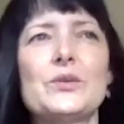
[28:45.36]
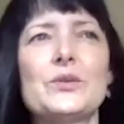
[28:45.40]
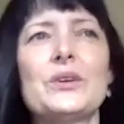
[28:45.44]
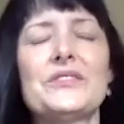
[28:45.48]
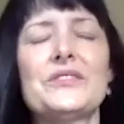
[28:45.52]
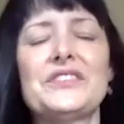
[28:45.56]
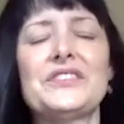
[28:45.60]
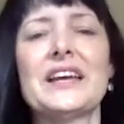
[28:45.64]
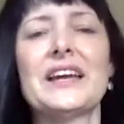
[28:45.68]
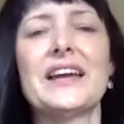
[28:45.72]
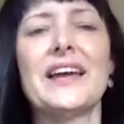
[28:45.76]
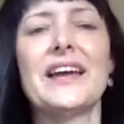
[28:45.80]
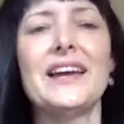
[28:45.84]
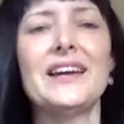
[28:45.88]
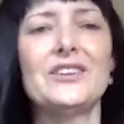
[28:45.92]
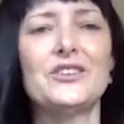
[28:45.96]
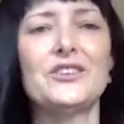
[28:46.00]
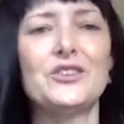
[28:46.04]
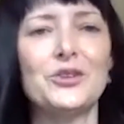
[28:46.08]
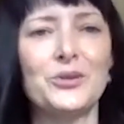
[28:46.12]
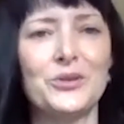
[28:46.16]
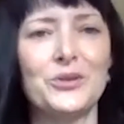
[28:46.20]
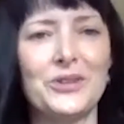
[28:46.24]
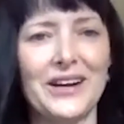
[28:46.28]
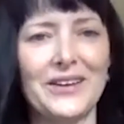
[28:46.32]
sort of saying, hey,
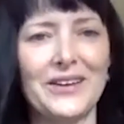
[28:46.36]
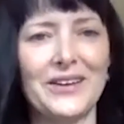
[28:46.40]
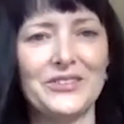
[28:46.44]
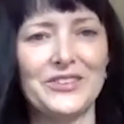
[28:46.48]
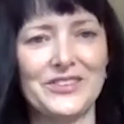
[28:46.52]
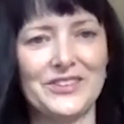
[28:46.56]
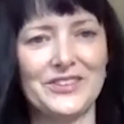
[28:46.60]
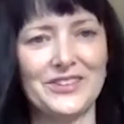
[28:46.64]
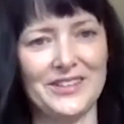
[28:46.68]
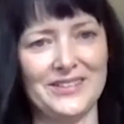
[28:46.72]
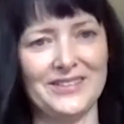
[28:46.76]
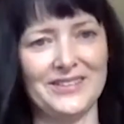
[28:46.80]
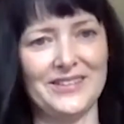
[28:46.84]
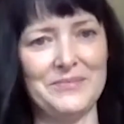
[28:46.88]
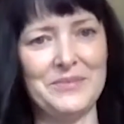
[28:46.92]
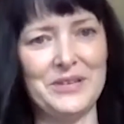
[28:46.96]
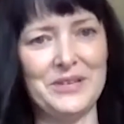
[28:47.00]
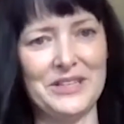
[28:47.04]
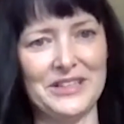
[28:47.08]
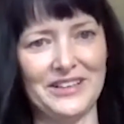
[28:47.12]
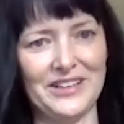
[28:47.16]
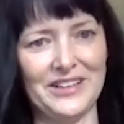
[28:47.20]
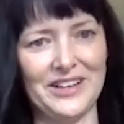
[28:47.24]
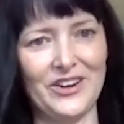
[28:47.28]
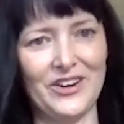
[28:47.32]
dude, I was done a
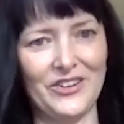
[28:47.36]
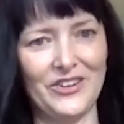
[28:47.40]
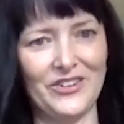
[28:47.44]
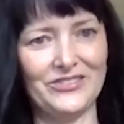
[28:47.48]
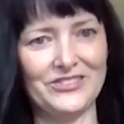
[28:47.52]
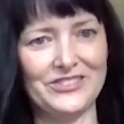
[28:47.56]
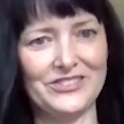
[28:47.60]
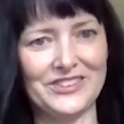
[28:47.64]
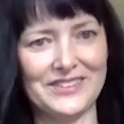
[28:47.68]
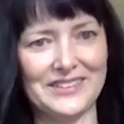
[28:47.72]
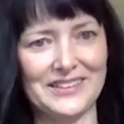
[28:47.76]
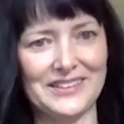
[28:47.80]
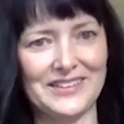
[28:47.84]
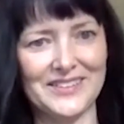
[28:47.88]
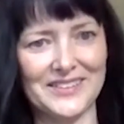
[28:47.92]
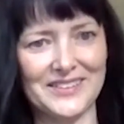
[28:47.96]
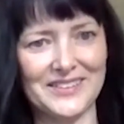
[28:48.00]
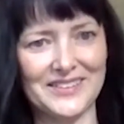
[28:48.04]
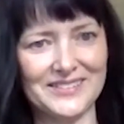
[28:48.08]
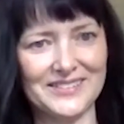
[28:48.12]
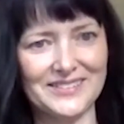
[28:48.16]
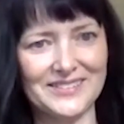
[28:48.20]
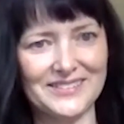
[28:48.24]
minute ago. Just listen.